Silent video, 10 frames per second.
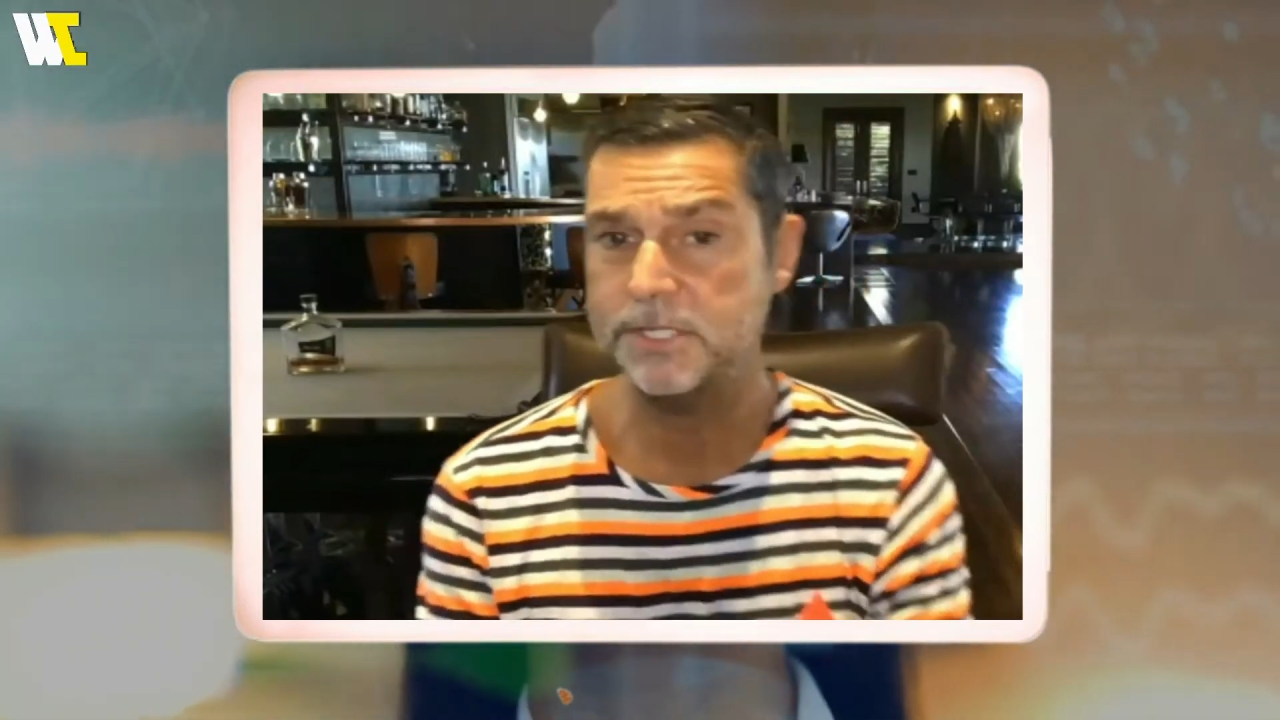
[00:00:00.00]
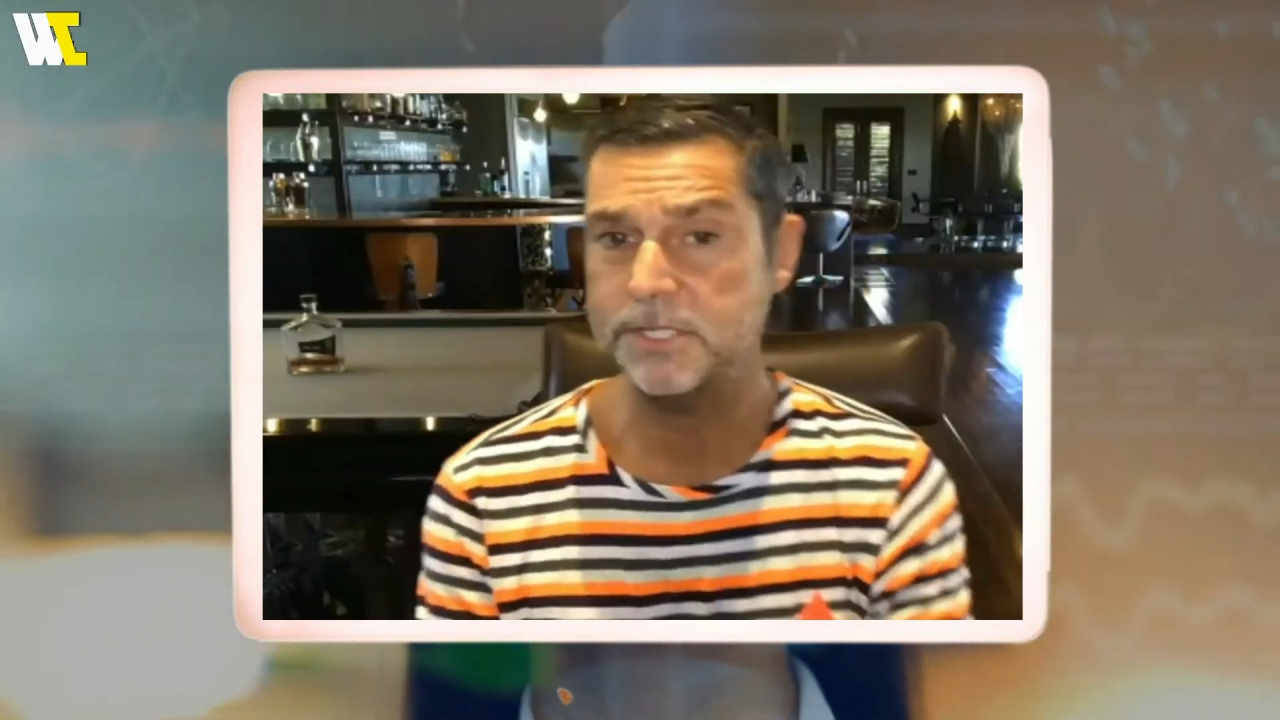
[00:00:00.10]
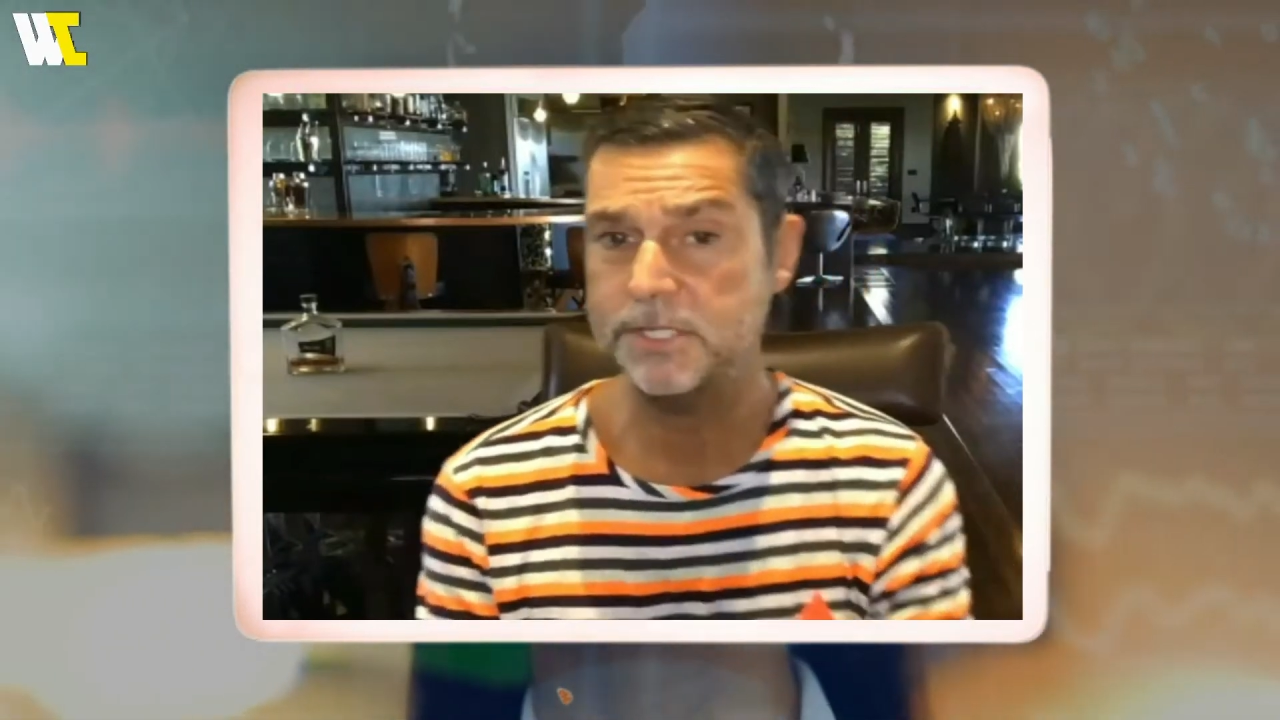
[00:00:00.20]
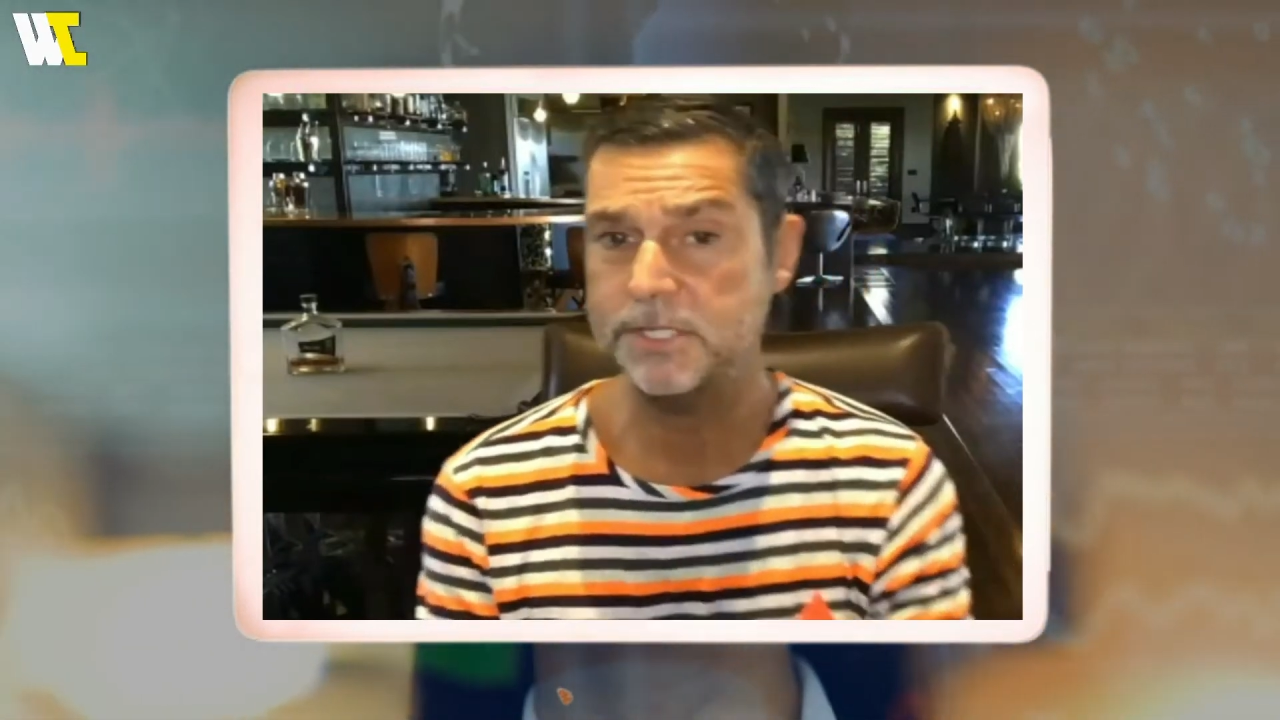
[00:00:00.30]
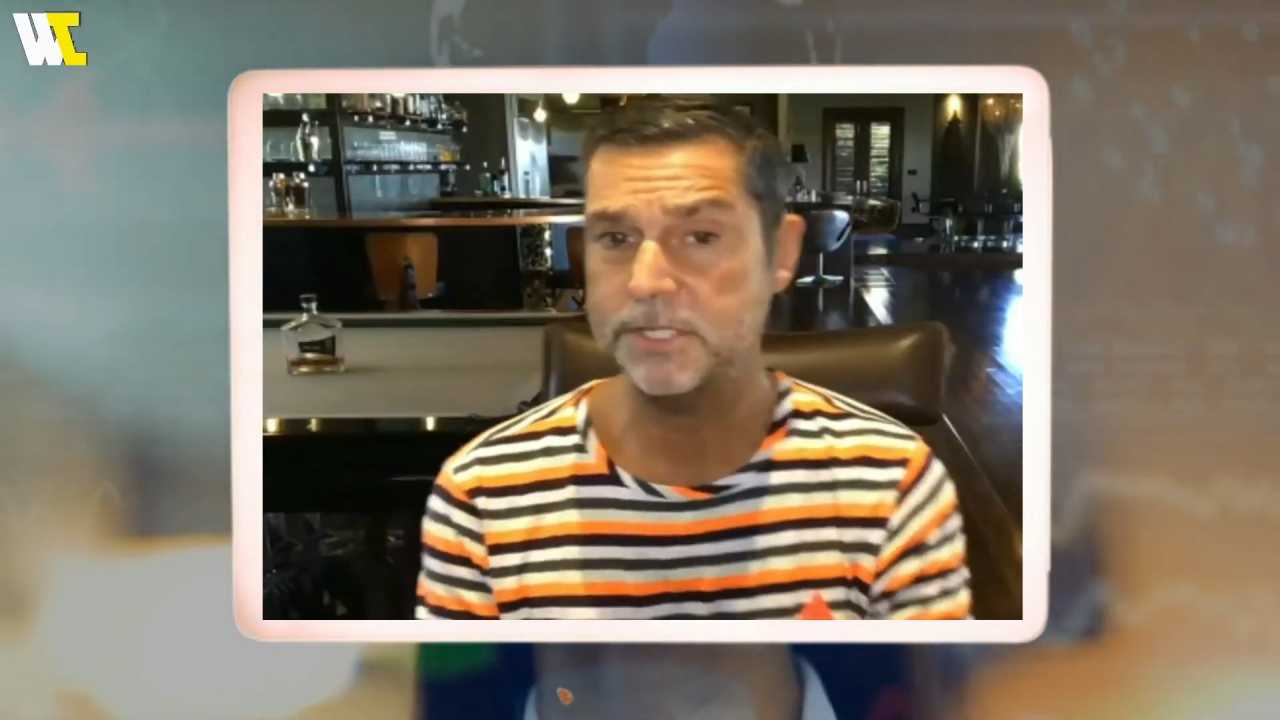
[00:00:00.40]

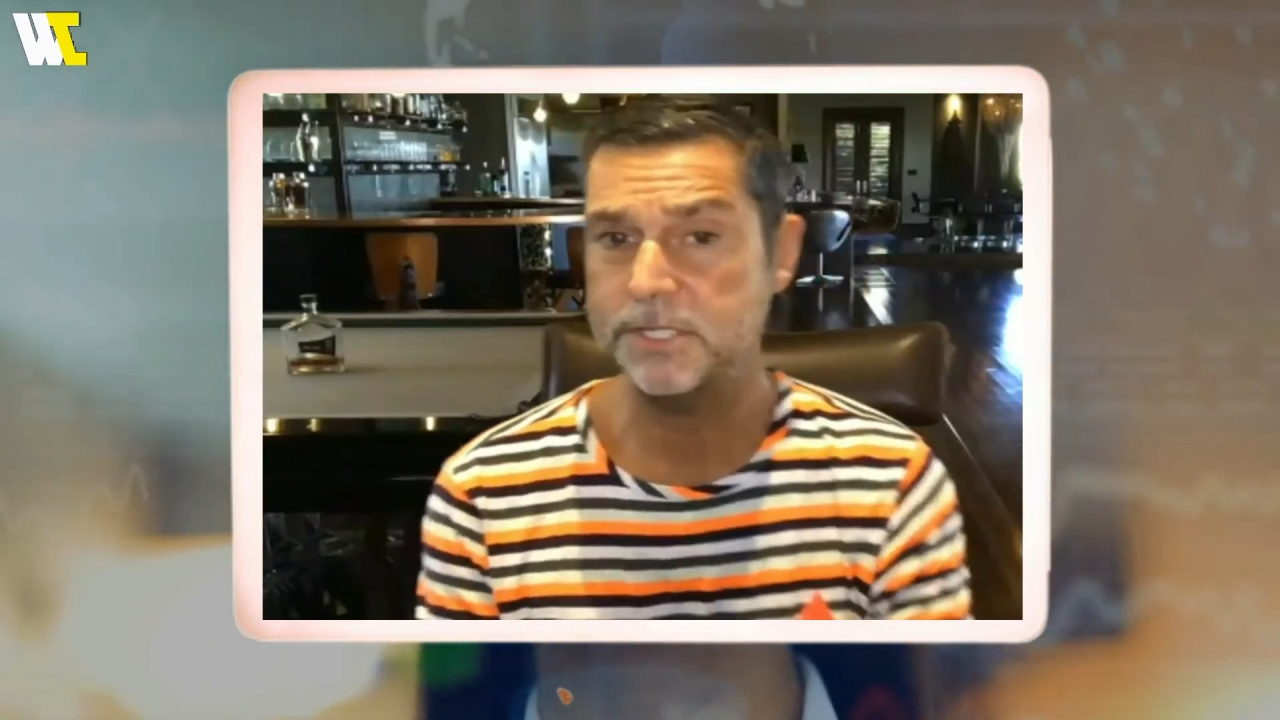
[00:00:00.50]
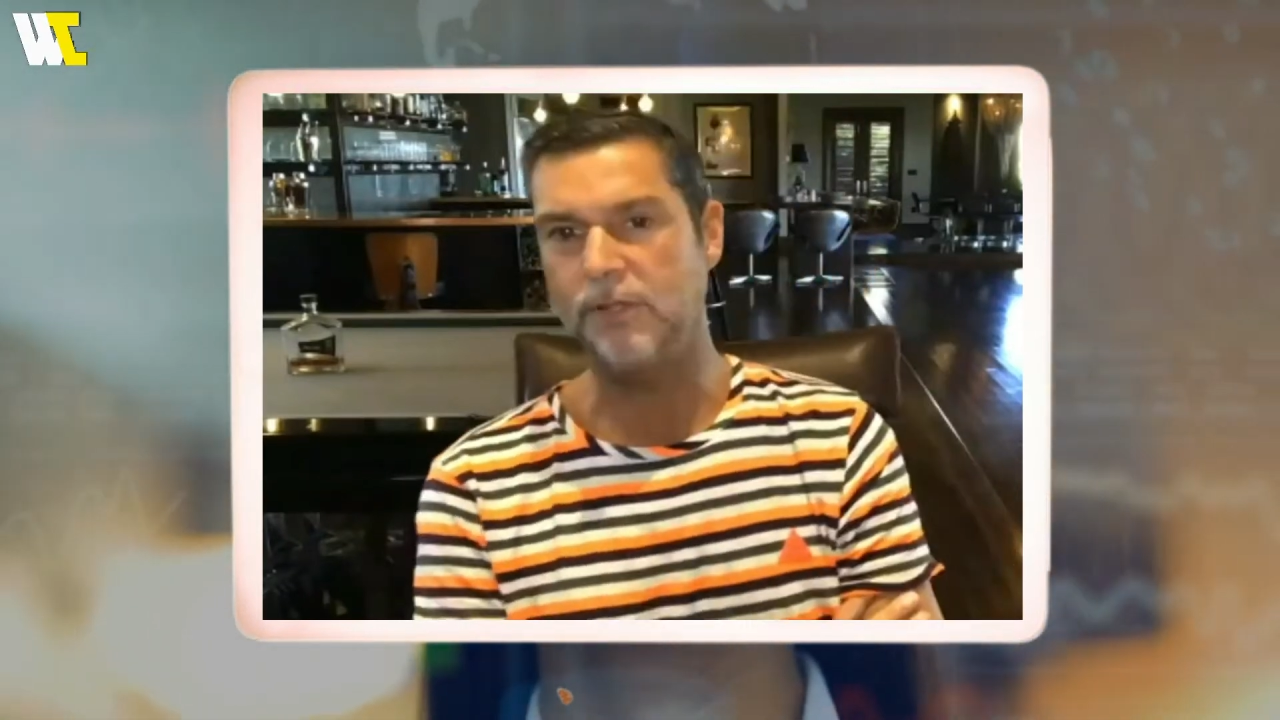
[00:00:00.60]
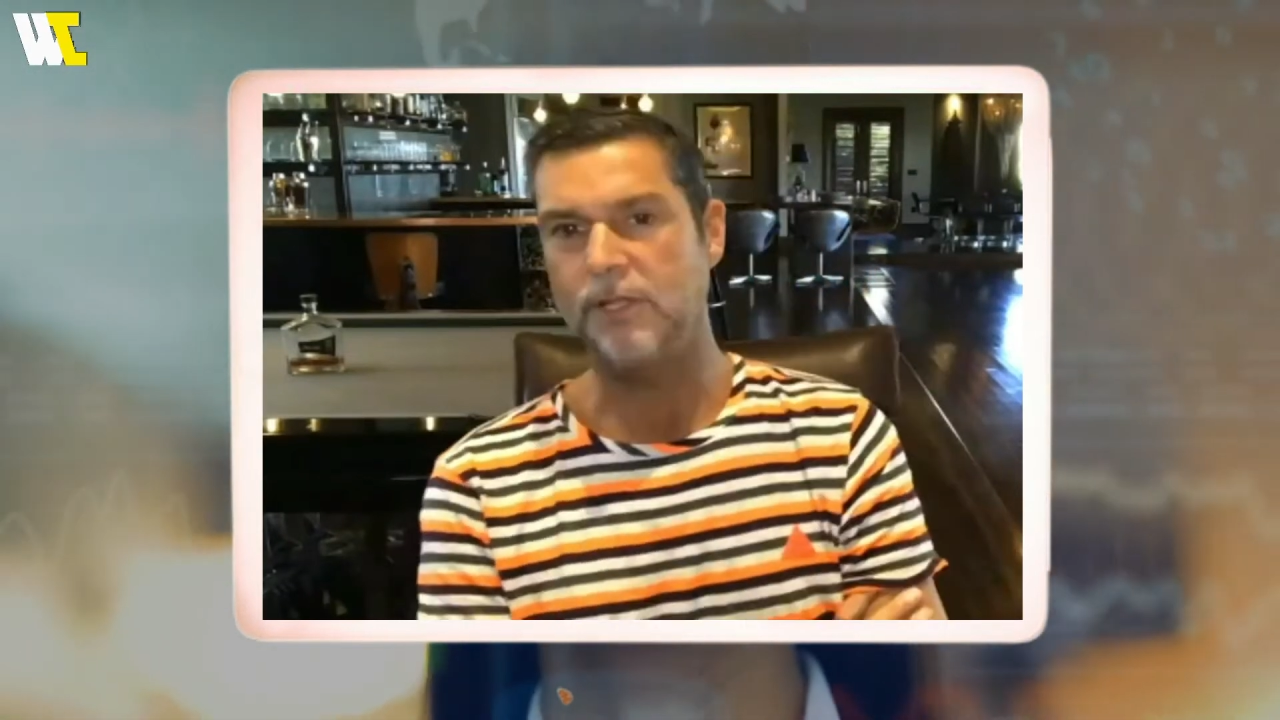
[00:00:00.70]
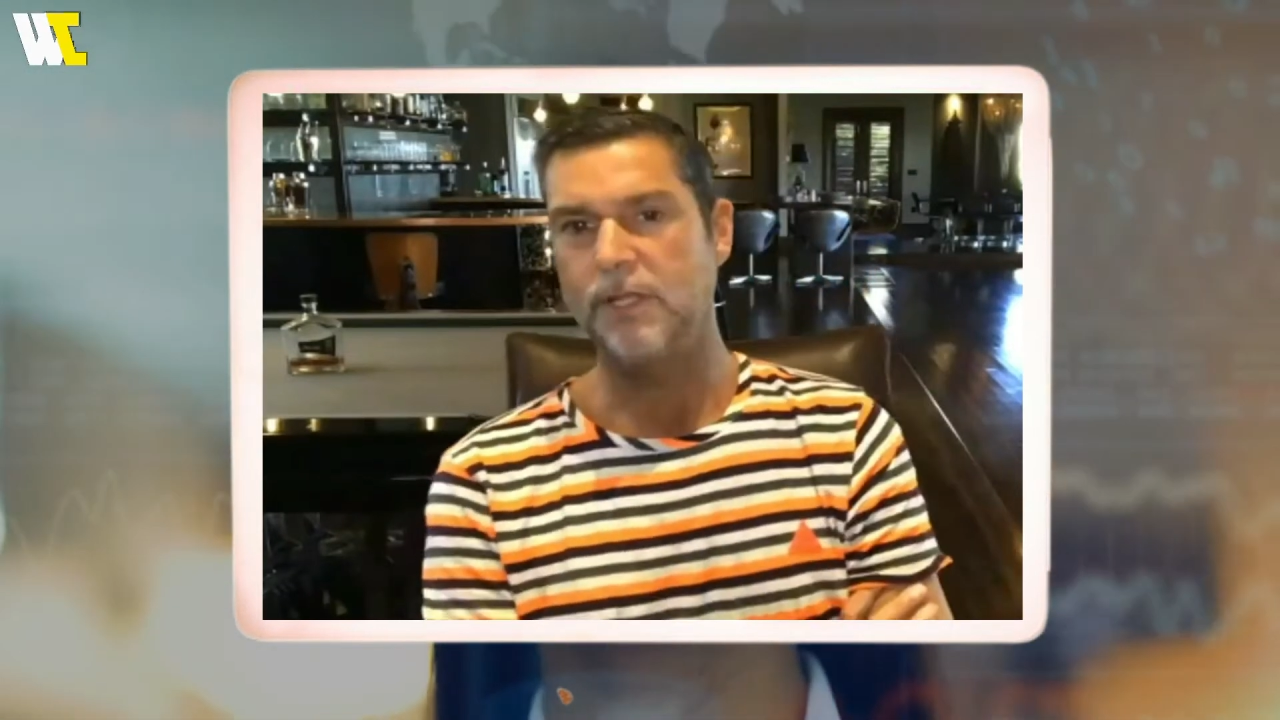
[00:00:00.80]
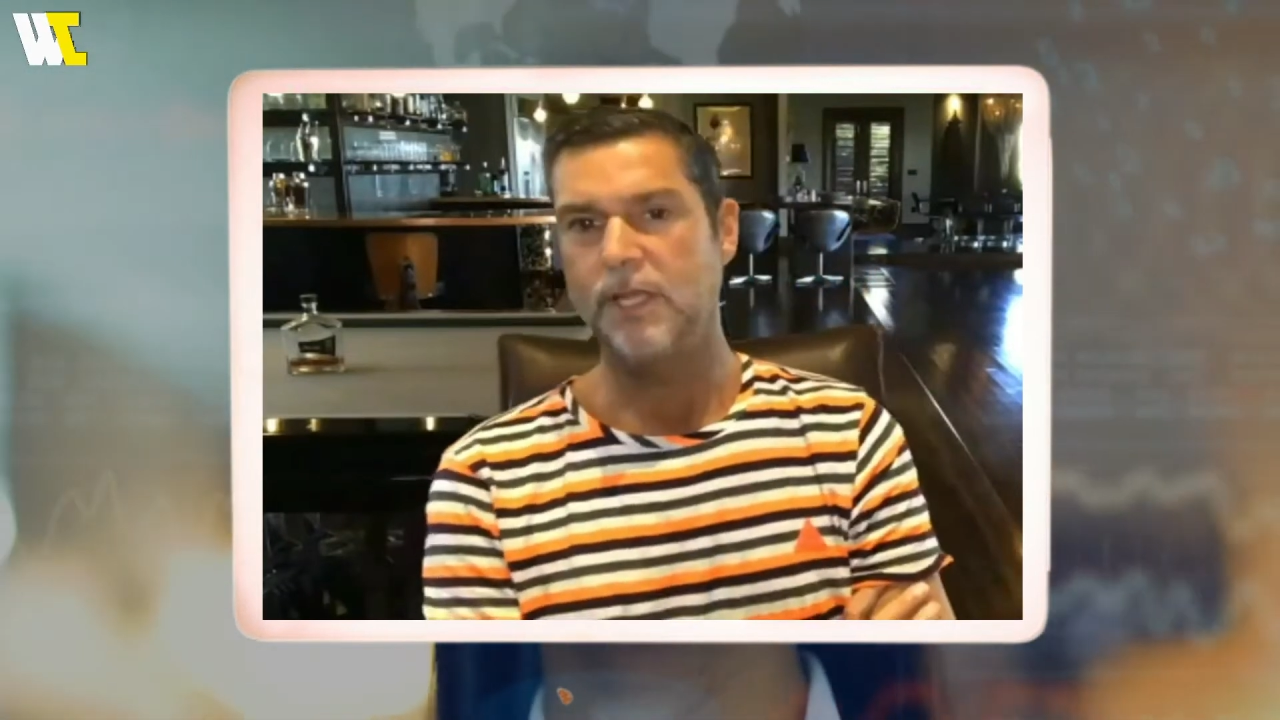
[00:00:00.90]
roundtable,